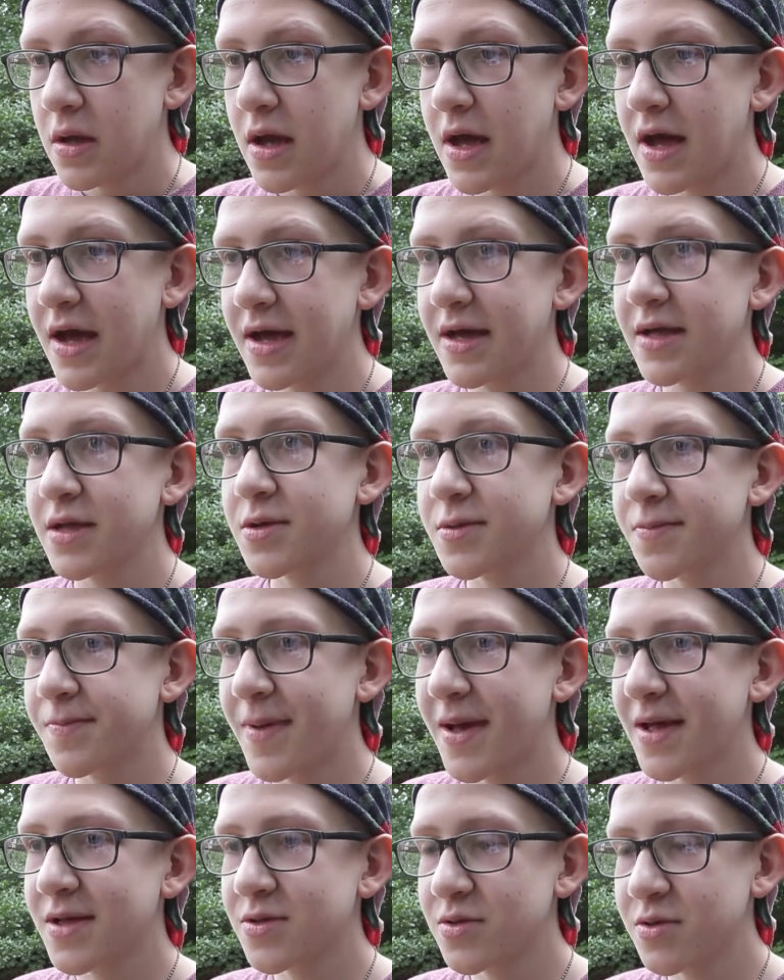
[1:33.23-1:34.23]
I
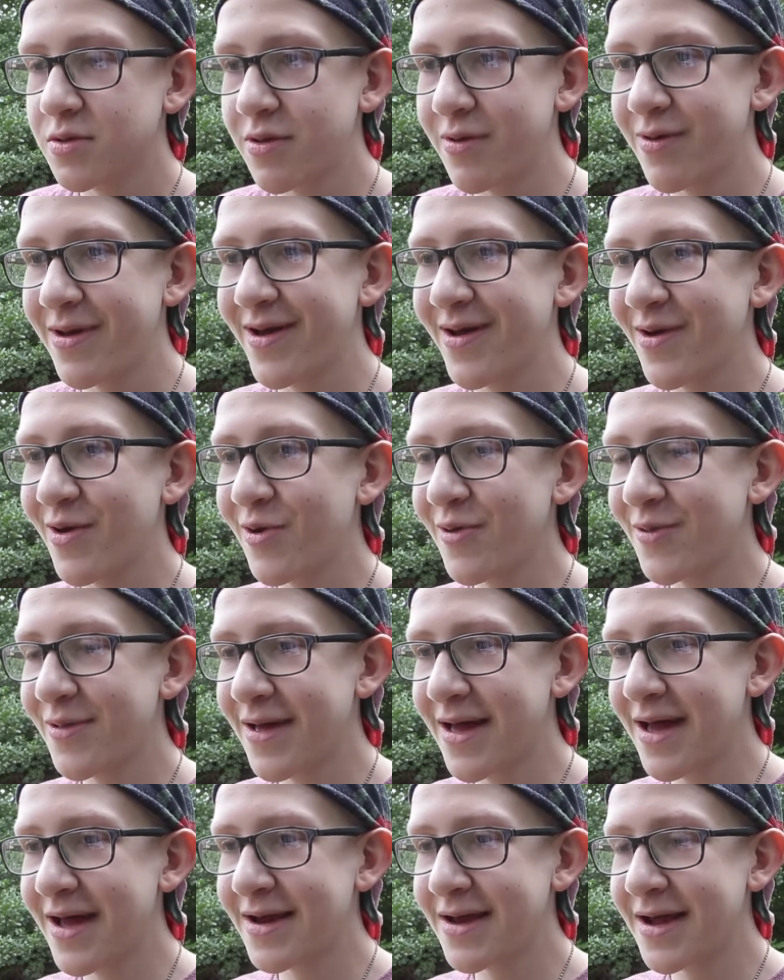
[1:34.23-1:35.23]
battled through it all
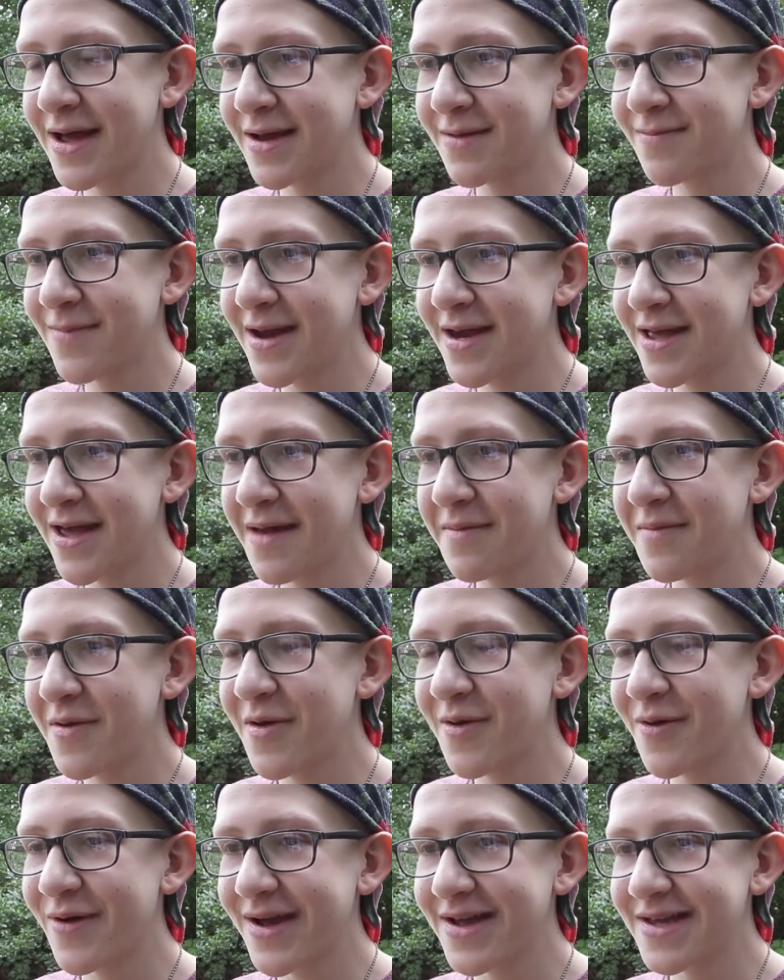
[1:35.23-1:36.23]
and had many
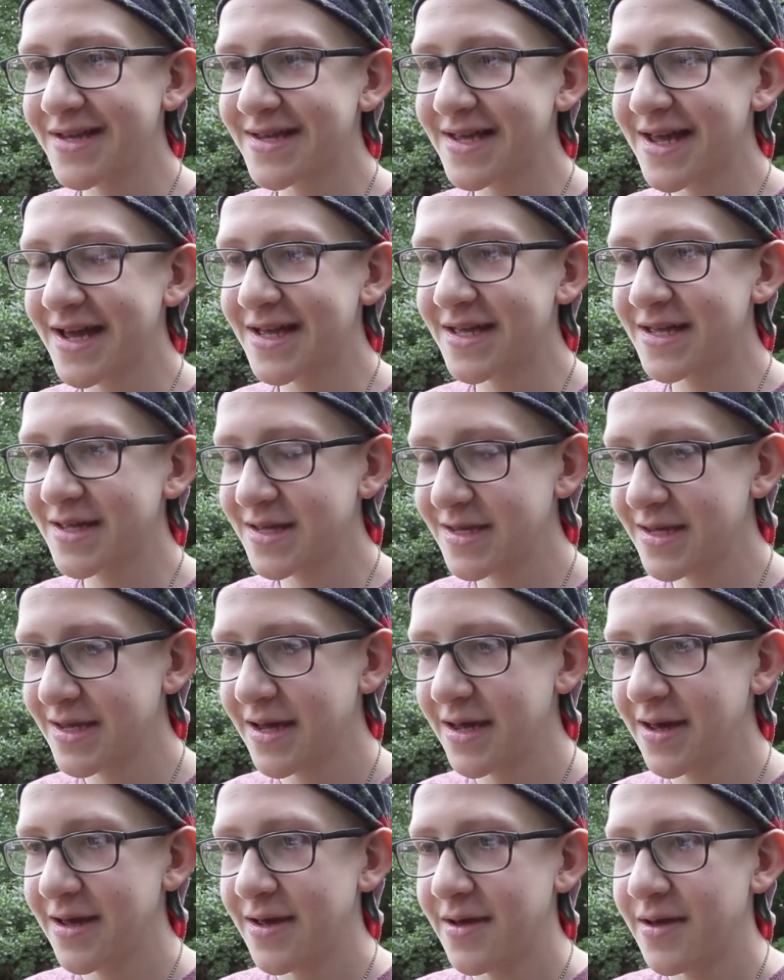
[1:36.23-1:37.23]
MRI scans,
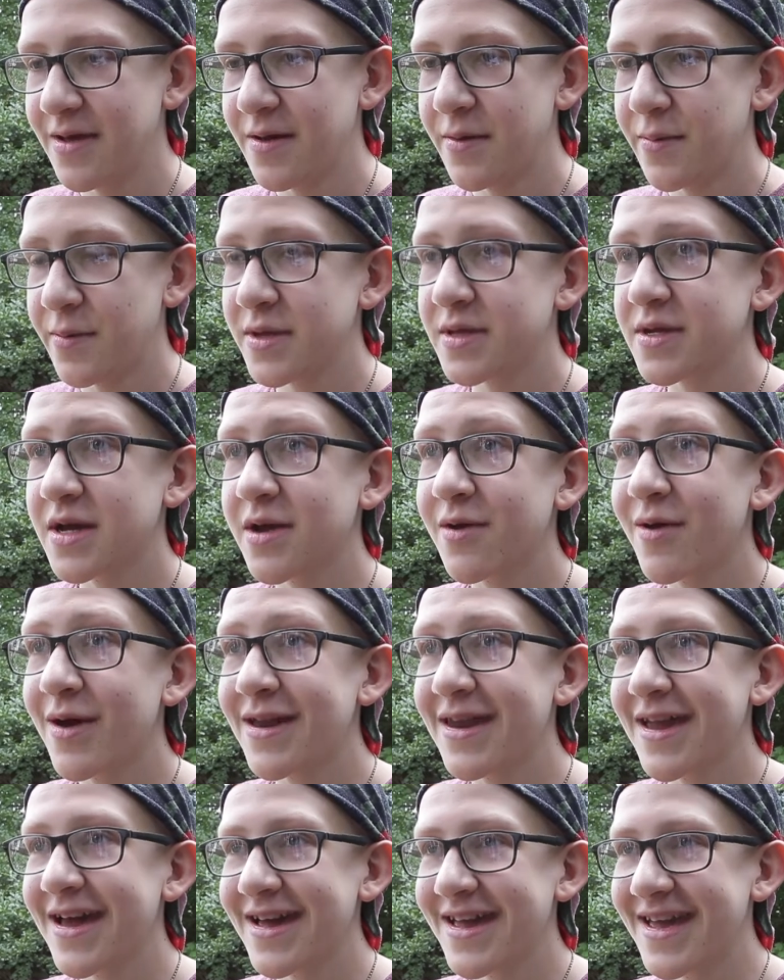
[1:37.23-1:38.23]
which I
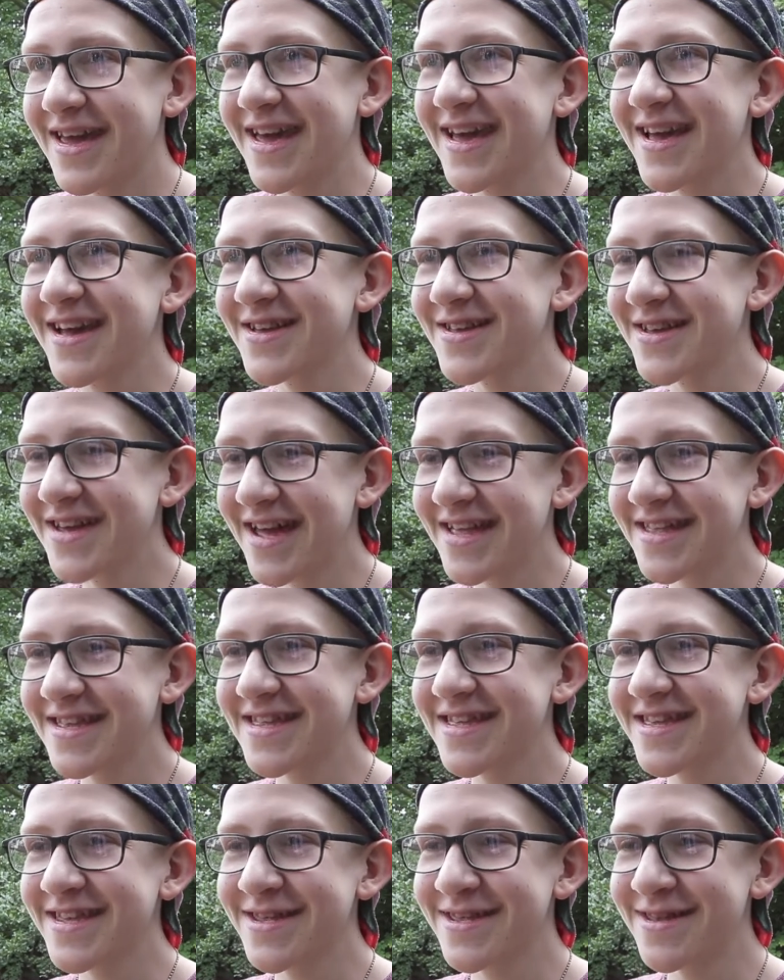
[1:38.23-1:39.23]
quite like because you get to
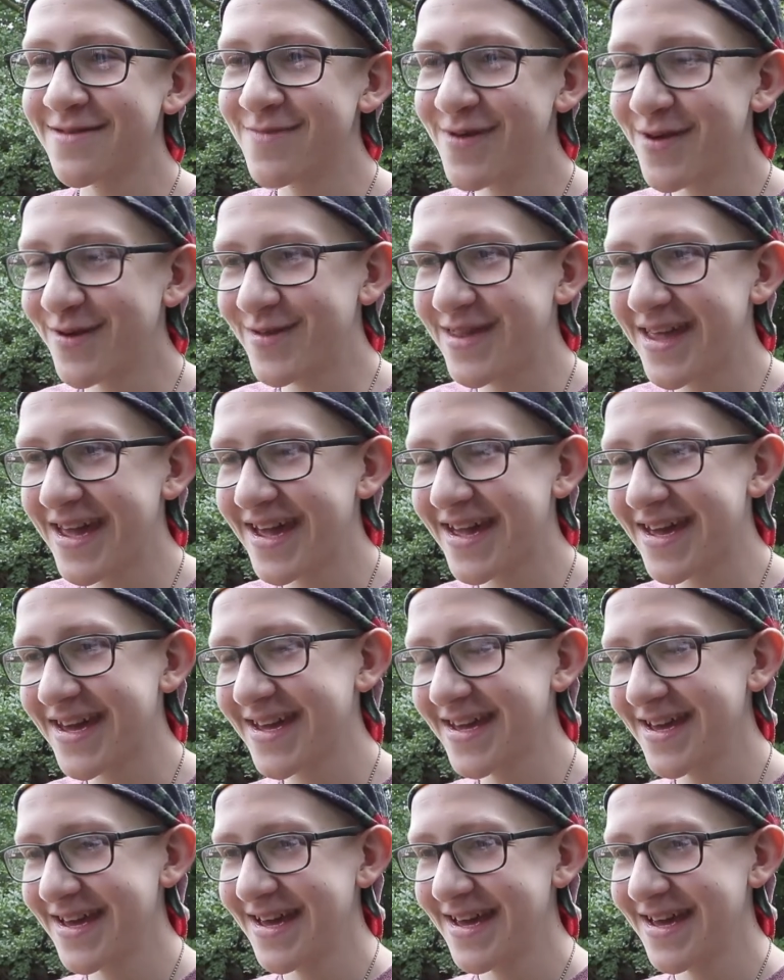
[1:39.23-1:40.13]
listen to music.